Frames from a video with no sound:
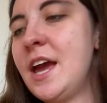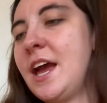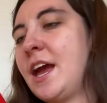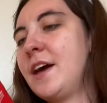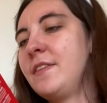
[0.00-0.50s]

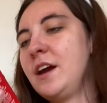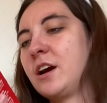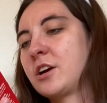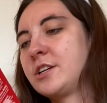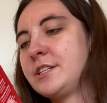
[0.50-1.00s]
and they
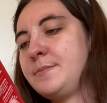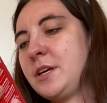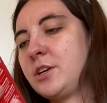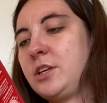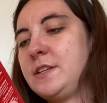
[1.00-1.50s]
are crispy
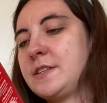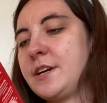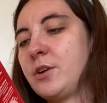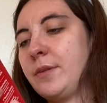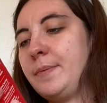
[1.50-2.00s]
cookies
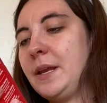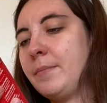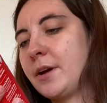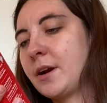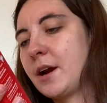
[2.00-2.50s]
layered with peanut
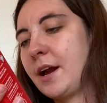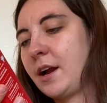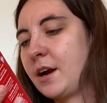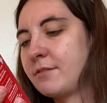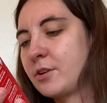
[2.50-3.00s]
butter and
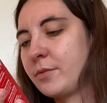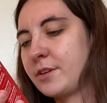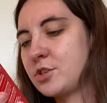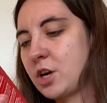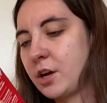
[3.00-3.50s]
covered with
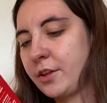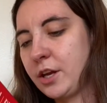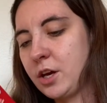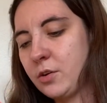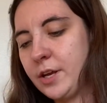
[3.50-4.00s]
a
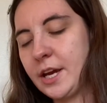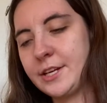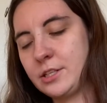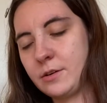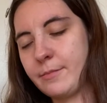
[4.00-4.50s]
chocolatey coating. I
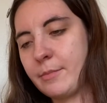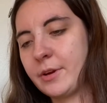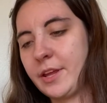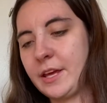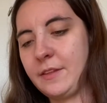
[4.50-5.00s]
do remember
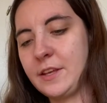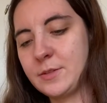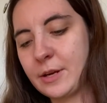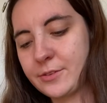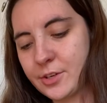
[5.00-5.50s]
liking these
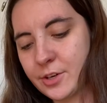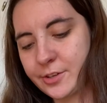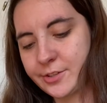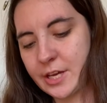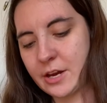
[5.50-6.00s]
when I was a Girl
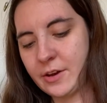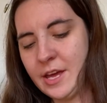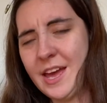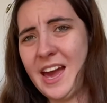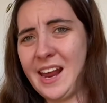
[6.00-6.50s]
Scout,
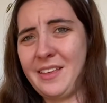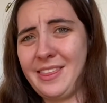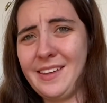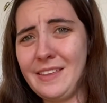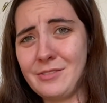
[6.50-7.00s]
and I
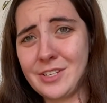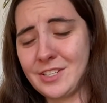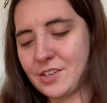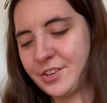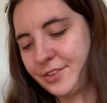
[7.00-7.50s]
think they were
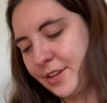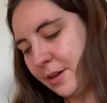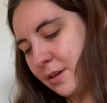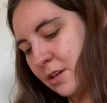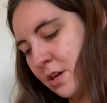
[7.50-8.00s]
just called
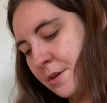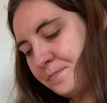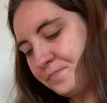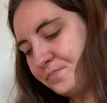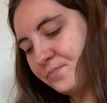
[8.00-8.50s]
like
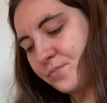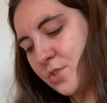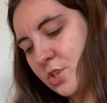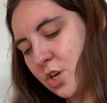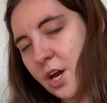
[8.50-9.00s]

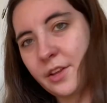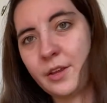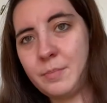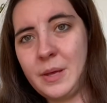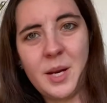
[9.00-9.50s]

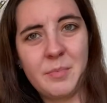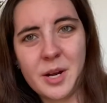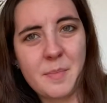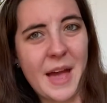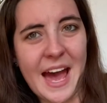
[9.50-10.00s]
chocolate peanut
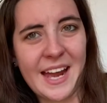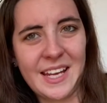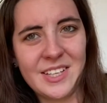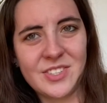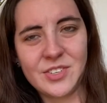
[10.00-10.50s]
butter
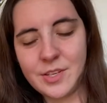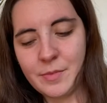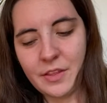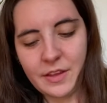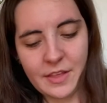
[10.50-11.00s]
patties or
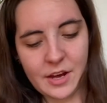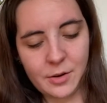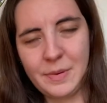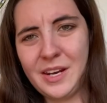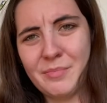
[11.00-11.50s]
something like that, or
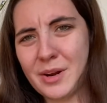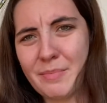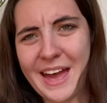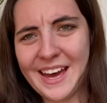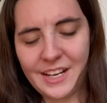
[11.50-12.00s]
peanut butter
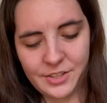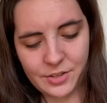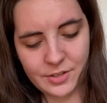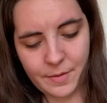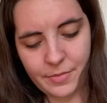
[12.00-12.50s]
patties
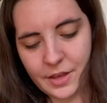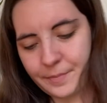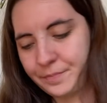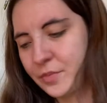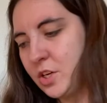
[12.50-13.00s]
or something.
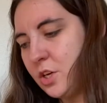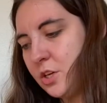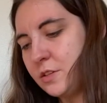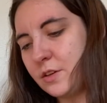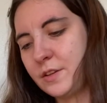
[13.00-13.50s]

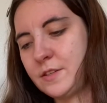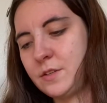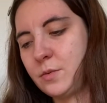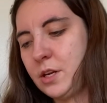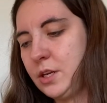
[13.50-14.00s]
So this
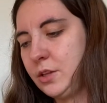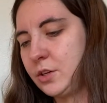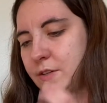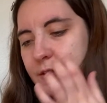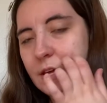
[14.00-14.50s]
is what it
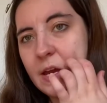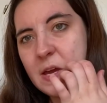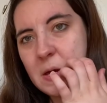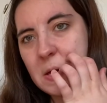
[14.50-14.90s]
looks like.